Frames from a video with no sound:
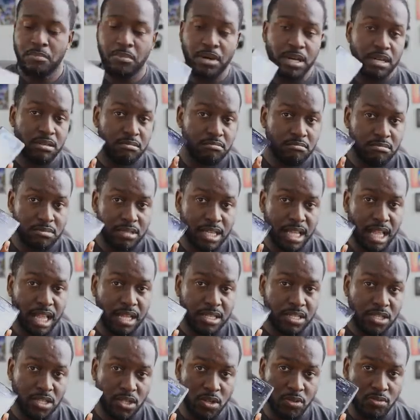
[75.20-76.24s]
but the
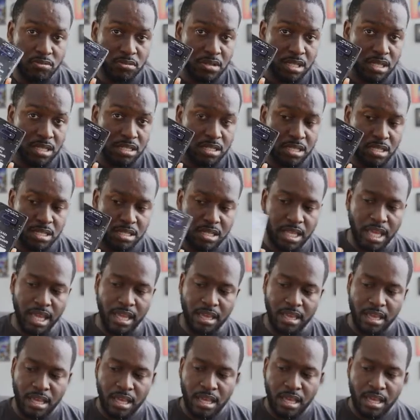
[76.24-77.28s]
Galaxy Note is his thing.
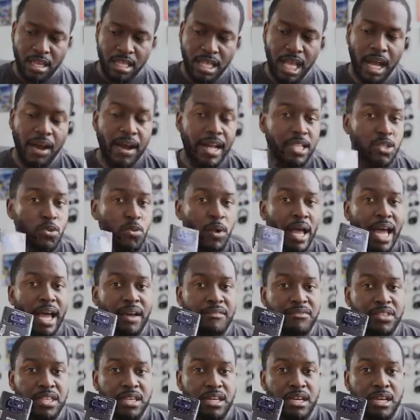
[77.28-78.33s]
Now I do
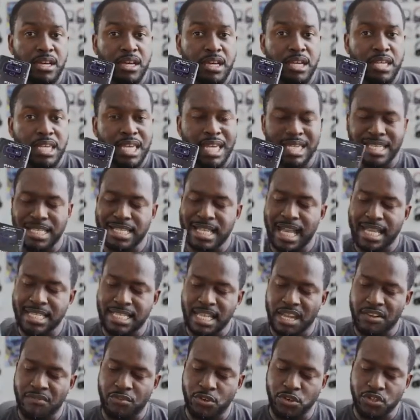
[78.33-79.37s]
have the Casey
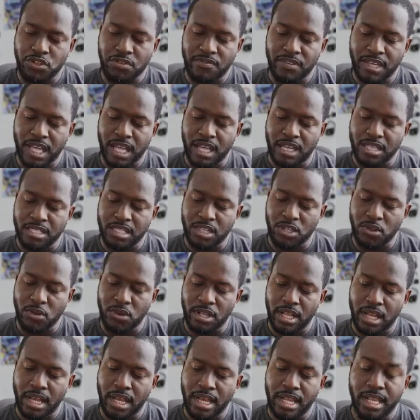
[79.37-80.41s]
Neistat version of the Galaxy
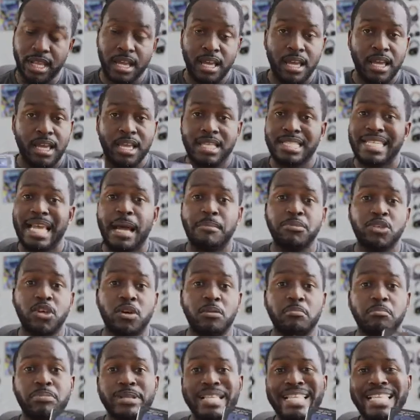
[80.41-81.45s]
Note 9.
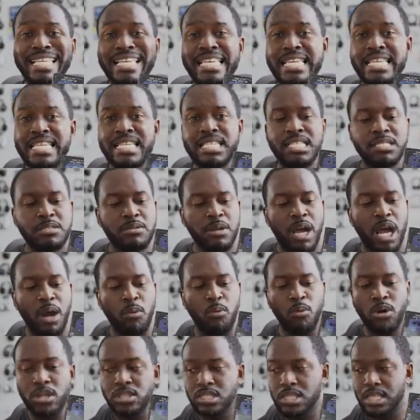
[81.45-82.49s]
Samsung, please, I
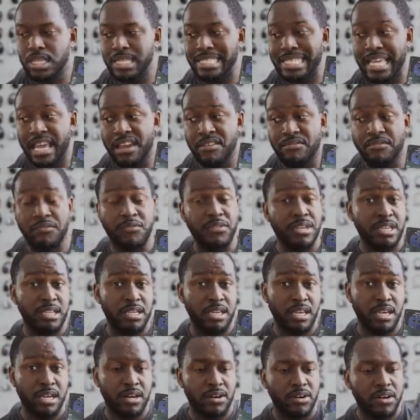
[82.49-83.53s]
want this every
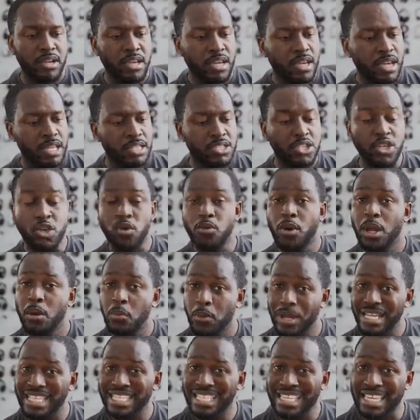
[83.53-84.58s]
year. It's a great
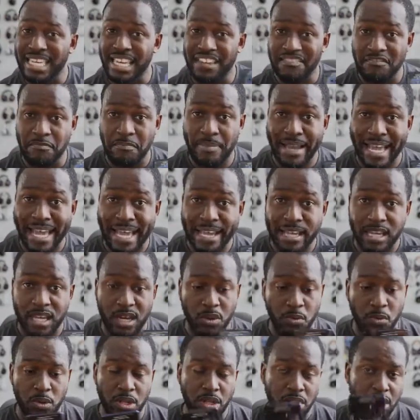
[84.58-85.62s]
way to give back.
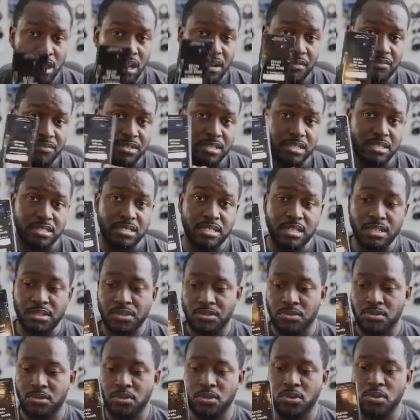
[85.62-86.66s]
We love the
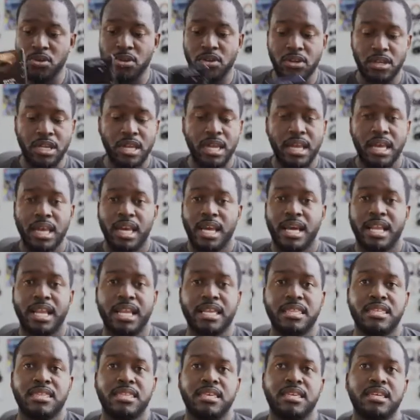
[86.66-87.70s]
see-through look, and
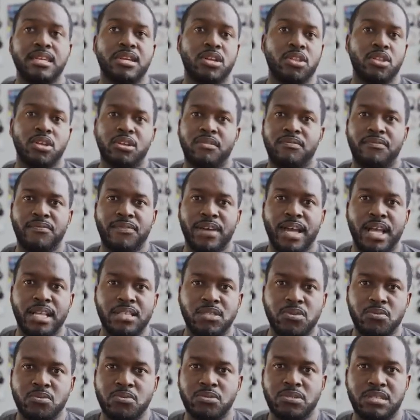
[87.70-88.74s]
I think a lot of
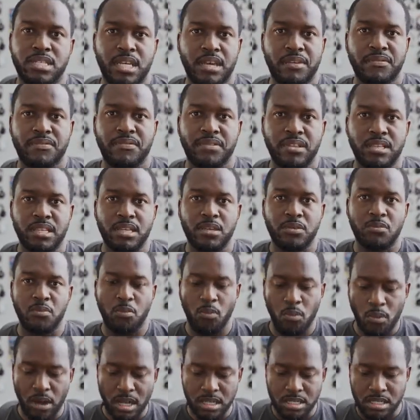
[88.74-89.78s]
fans will definitely
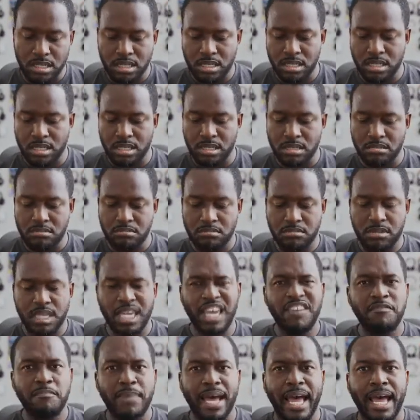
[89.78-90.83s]
want to
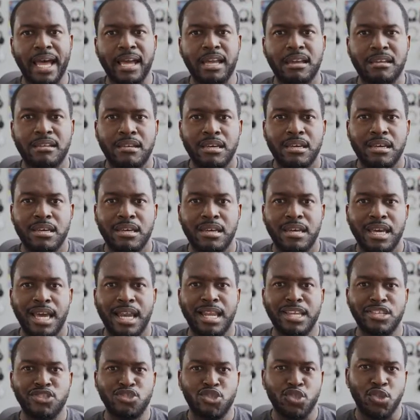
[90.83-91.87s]
give back
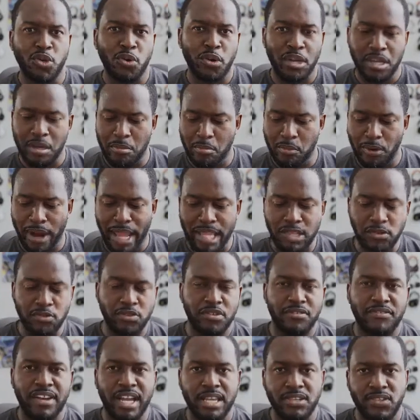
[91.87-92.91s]
and enjoy a brand new
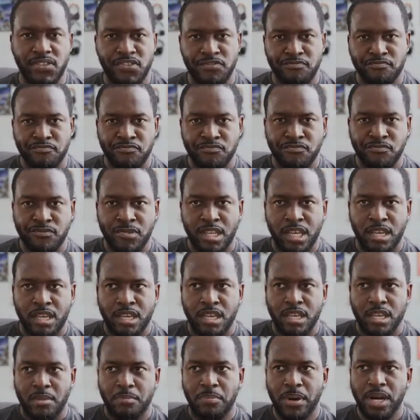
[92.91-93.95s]
device.
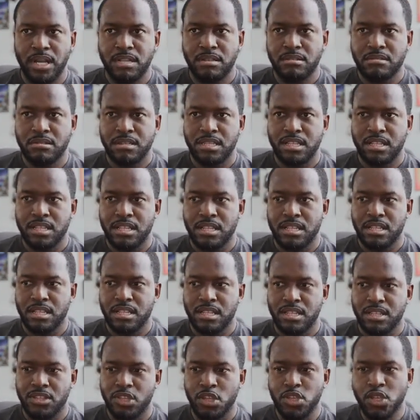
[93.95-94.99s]
But
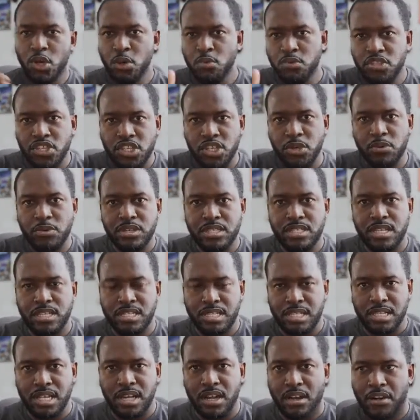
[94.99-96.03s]
the Note series
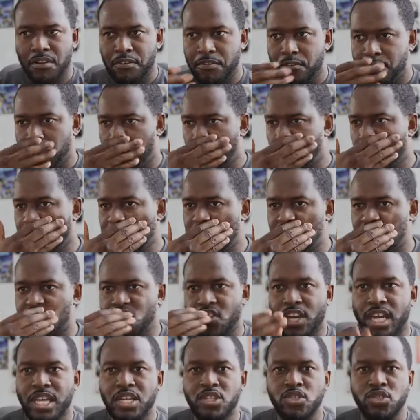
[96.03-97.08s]
itself, the way it's
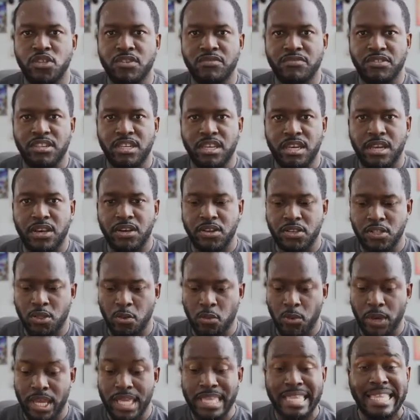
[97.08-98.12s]
changed over the years, the
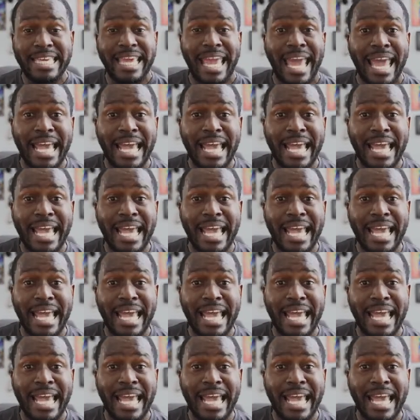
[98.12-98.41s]
way the